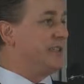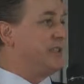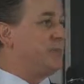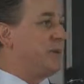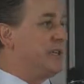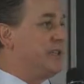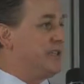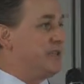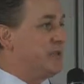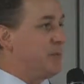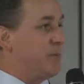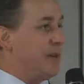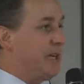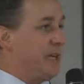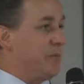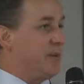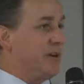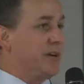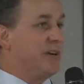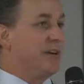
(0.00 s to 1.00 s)
it's pieces of
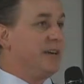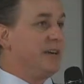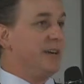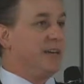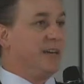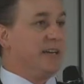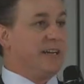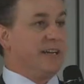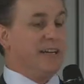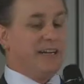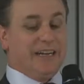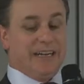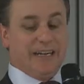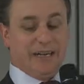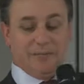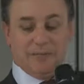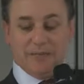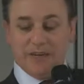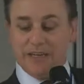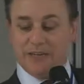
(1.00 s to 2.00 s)
paper.
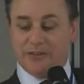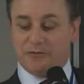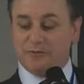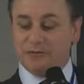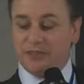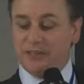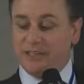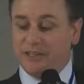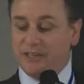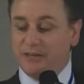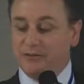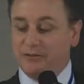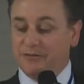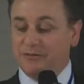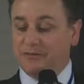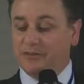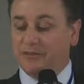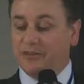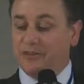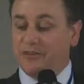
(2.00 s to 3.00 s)
It's really
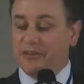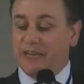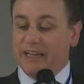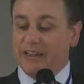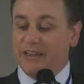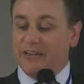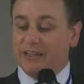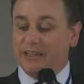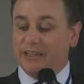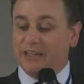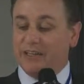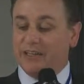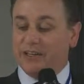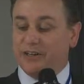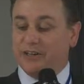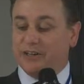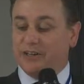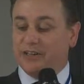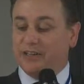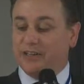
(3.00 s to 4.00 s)
not that long
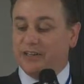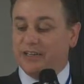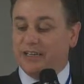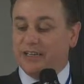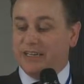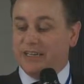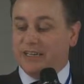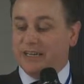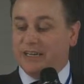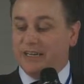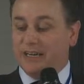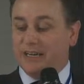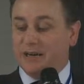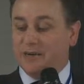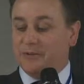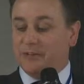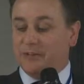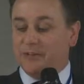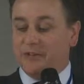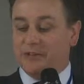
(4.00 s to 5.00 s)
ago.
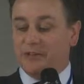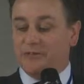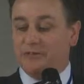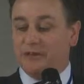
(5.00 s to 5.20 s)
The